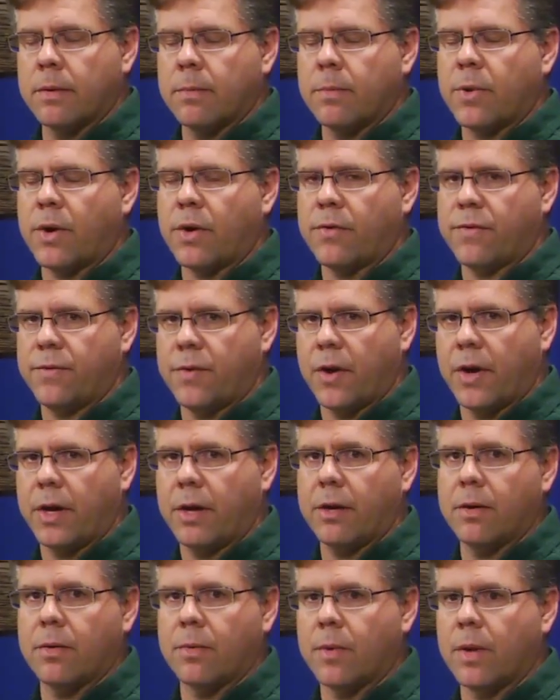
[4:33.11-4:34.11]
per foot,
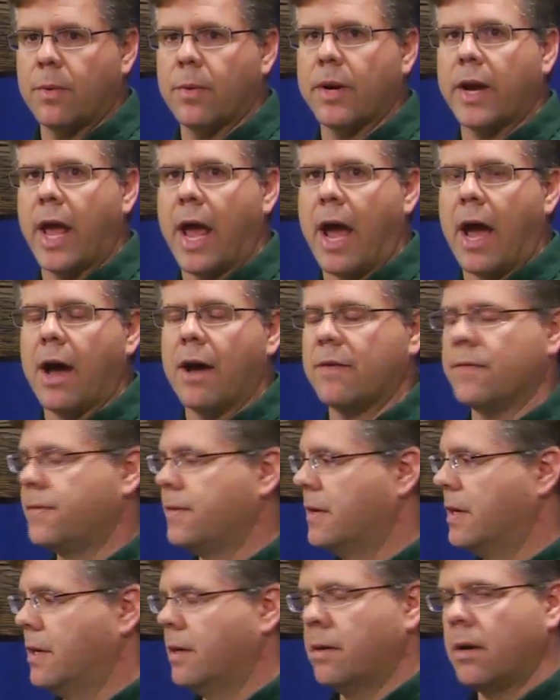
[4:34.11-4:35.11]
we would
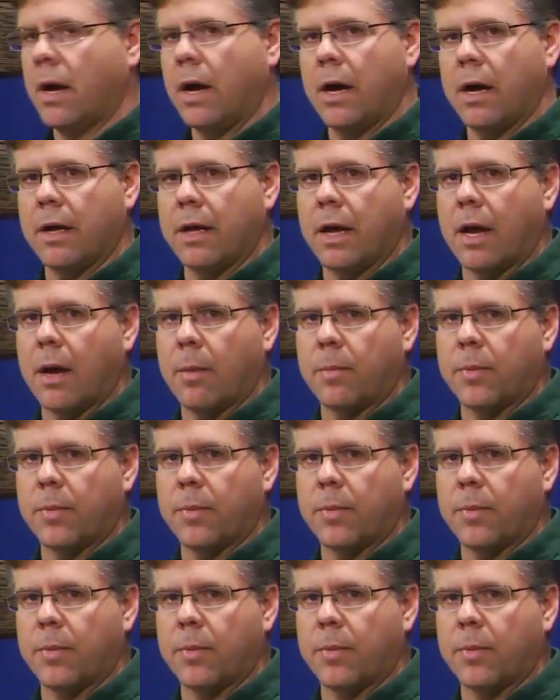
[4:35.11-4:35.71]
have uh,